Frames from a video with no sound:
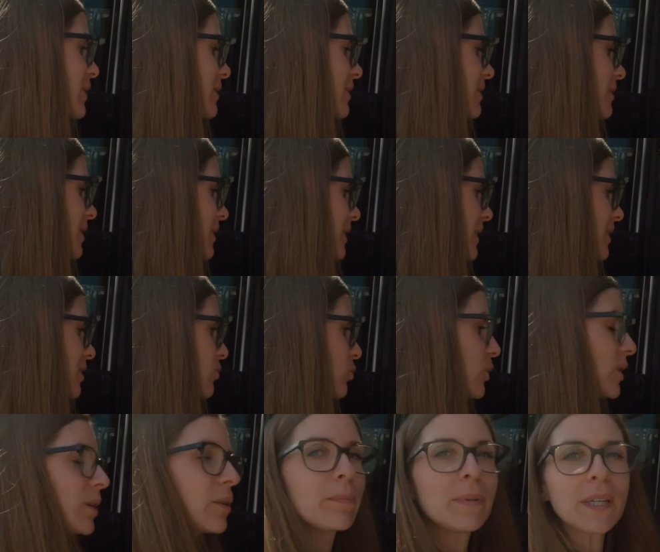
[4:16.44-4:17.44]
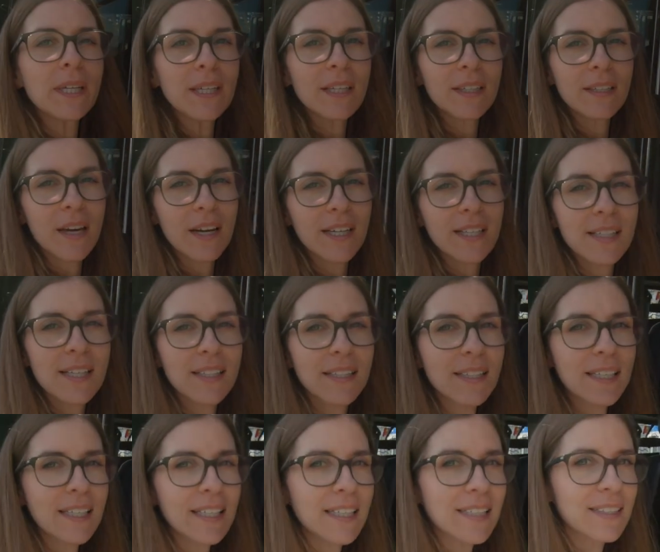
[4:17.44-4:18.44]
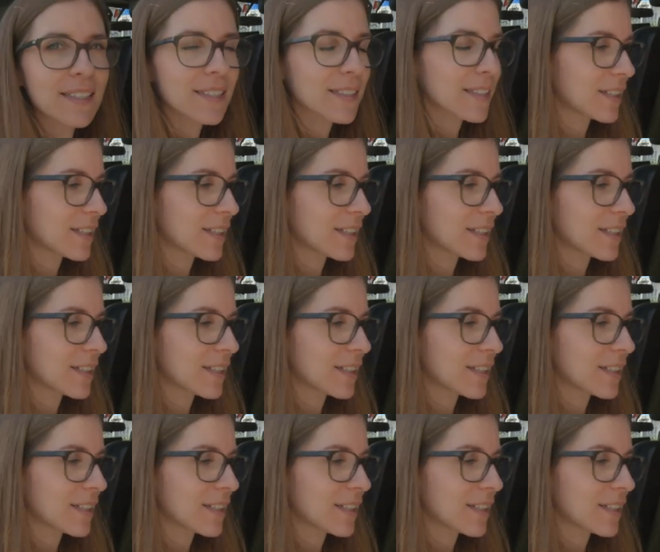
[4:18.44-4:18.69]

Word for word: but it will be nice and neat.